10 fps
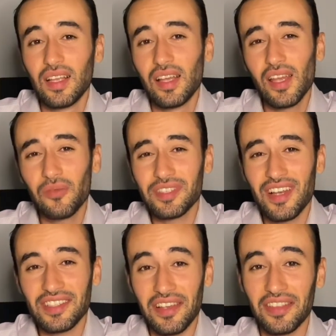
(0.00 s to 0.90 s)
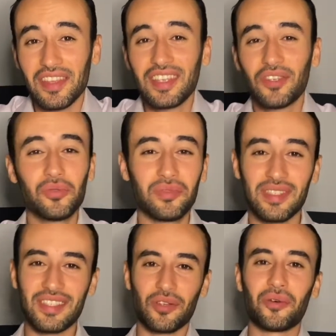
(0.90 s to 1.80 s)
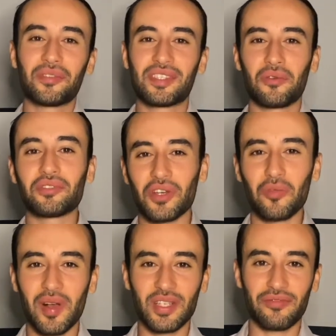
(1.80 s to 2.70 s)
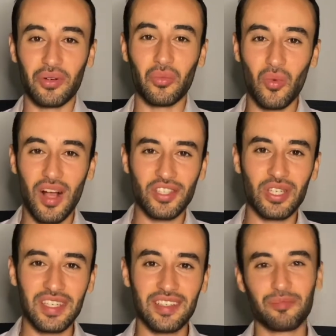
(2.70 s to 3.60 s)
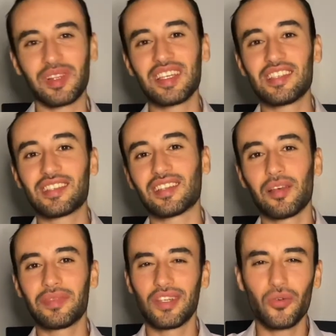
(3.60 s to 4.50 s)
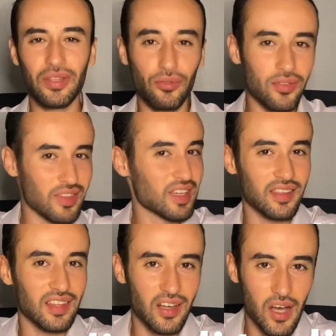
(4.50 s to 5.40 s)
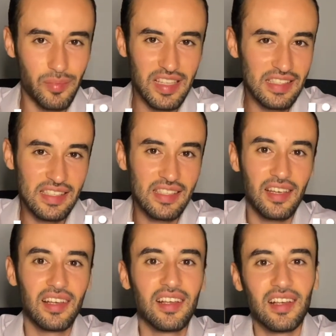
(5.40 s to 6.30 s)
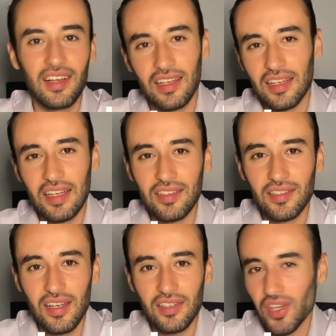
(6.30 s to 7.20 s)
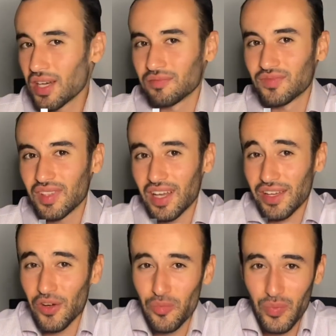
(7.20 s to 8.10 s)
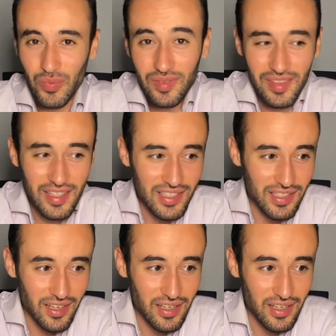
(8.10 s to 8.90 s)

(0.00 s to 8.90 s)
Anyways, guys, thank you so much for watching. Please let me know what you think in the comments, and yeah, I hope this